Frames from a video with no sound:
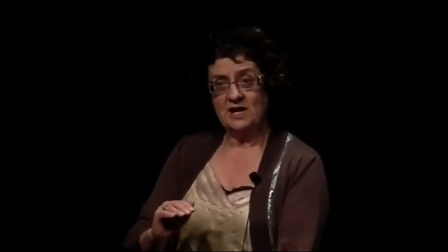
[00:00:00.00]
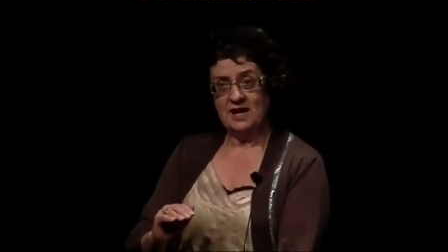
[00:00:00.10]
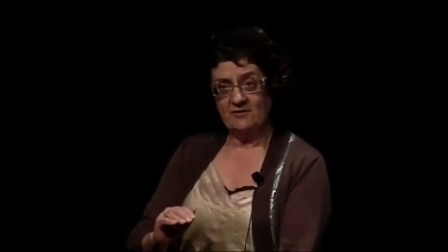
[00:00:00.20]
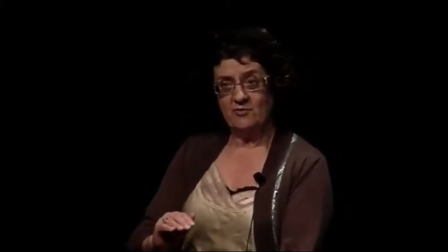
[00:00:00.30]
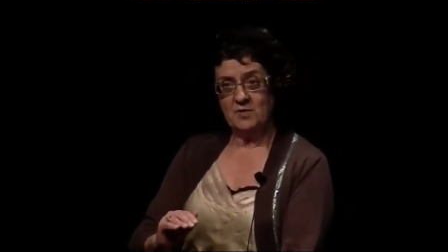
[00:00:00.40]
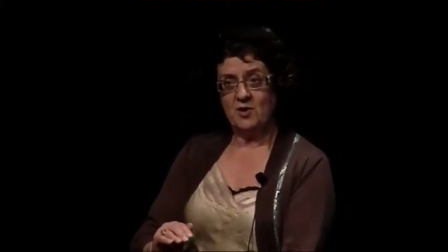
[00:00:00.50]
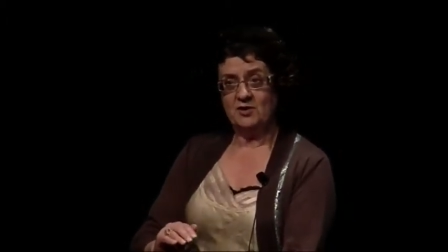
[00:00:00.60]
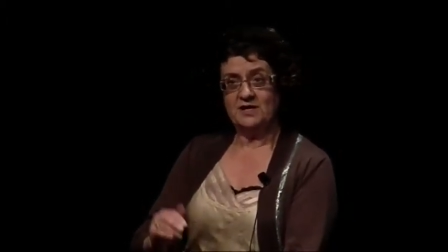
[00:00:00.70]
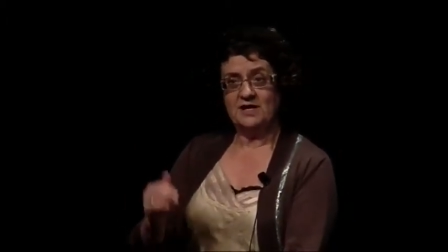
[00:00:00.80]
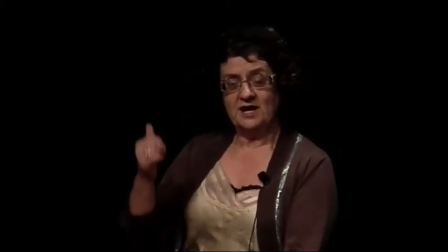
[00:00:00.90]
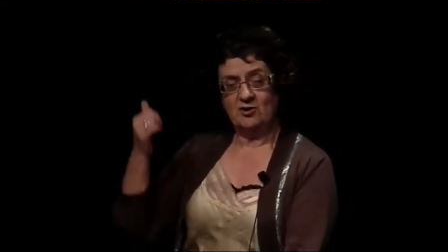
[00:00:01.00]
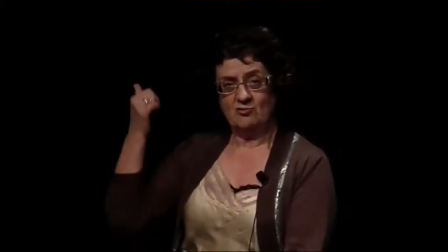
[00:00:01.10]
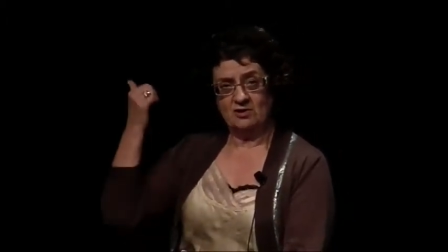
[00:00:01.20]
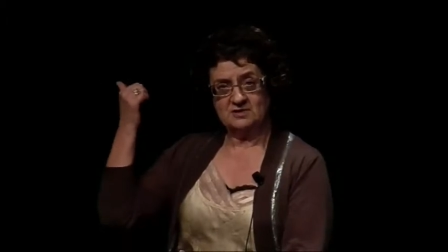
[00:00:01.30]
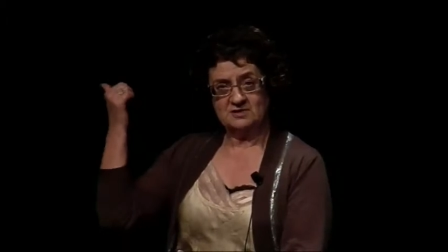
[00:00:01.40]
everybody
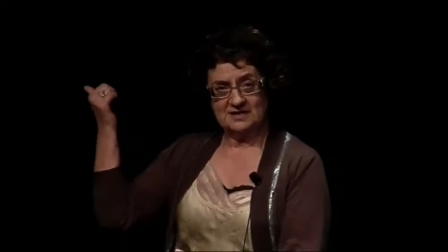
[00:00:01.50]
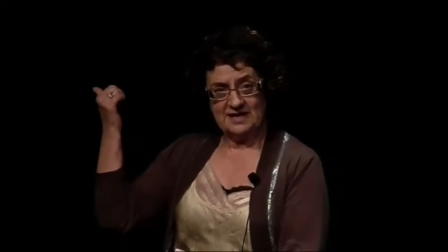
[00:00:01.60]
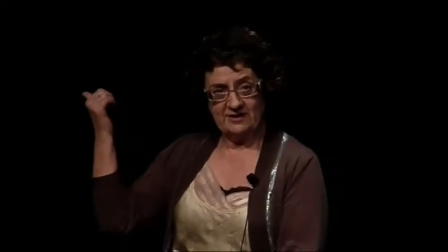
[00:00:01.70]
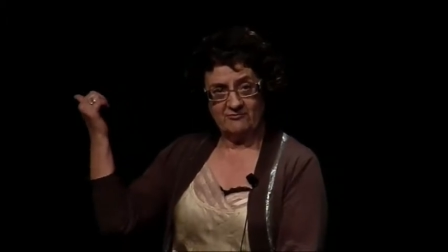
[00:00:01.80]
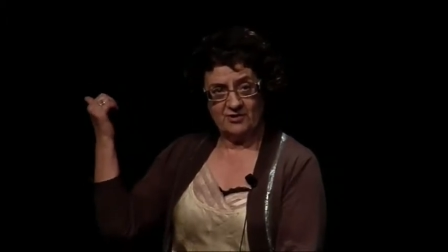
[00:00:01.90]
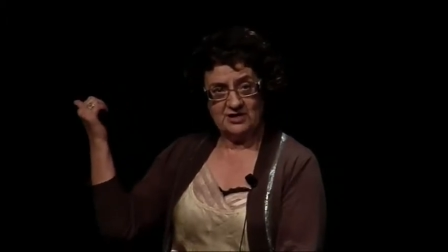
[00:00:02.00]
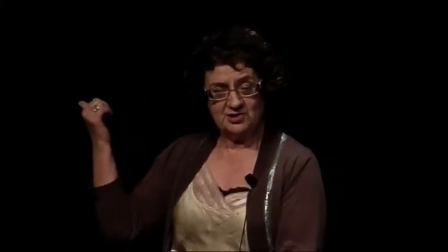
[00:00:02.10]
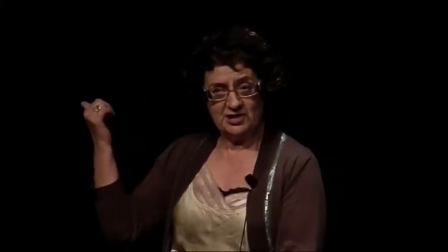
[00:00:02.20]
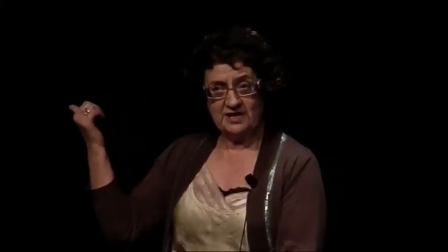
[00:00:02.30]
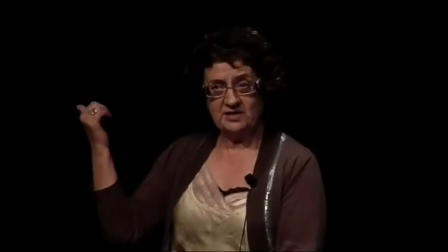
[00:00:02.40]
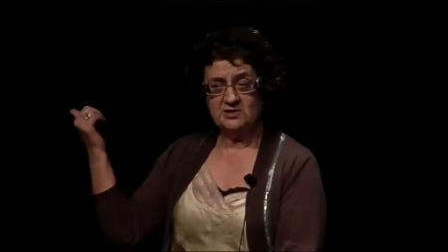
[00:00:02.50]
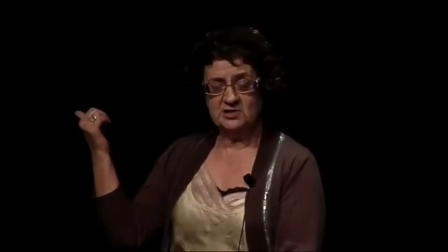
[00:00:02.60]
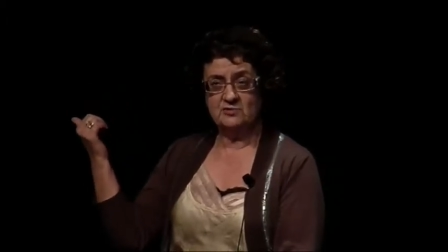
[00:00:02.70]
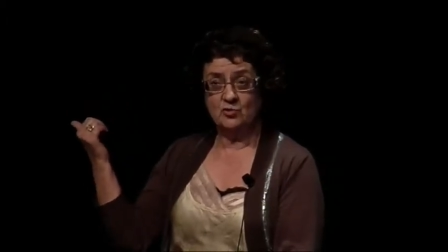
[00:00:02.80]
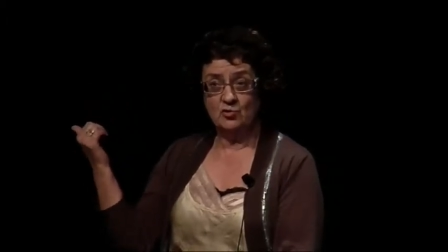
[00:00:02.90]
across every change
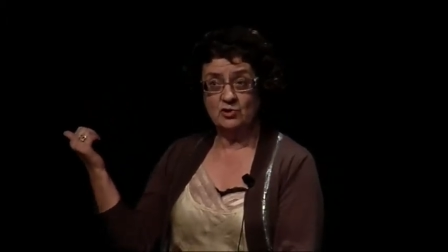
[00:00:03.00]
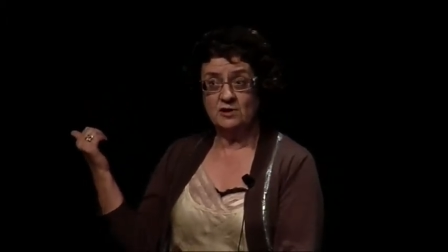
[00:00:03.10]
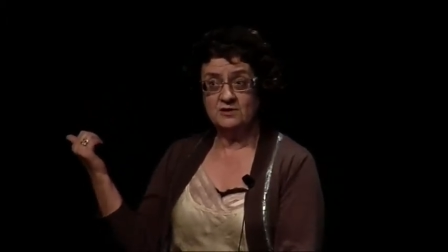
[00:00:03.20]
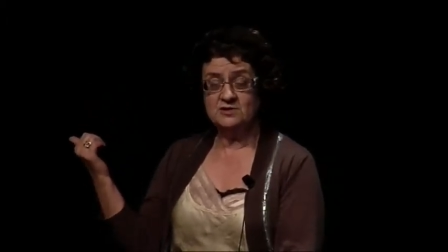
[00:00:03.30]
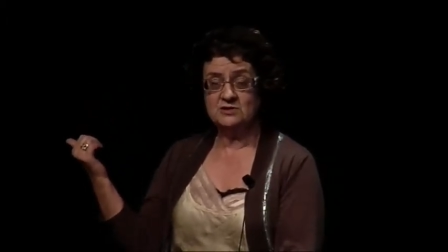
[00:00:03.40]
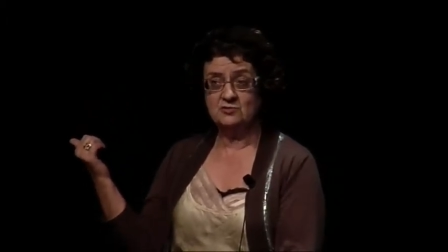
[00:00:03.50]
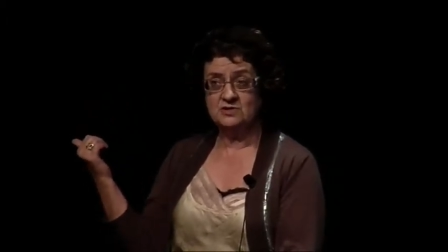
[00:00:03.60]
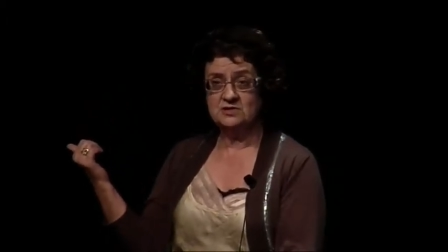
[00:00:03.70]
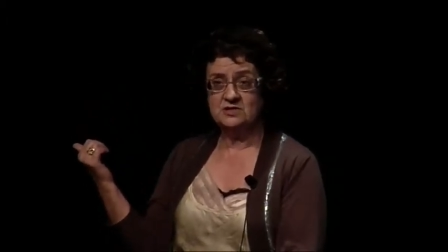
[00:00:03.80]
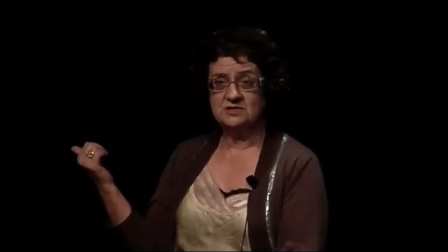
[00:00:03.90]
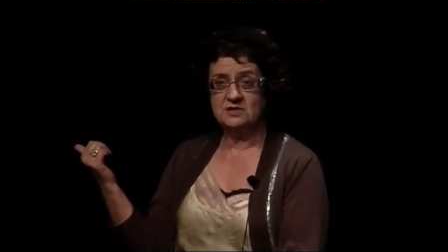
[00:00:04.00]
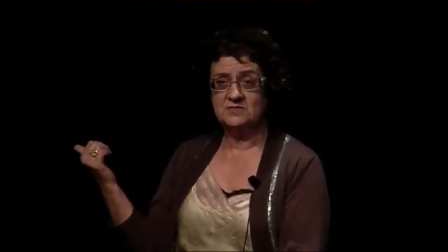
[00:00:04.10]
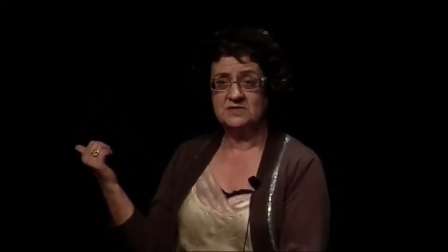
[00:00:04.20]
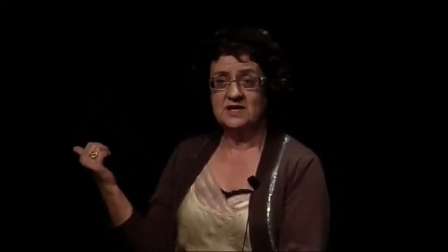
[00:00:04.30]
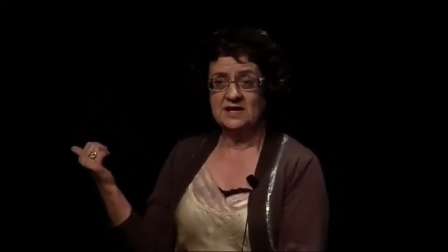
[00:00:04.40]
in all those source
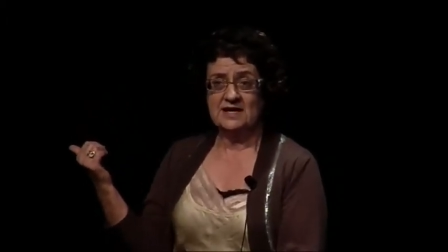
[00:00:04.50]
systems.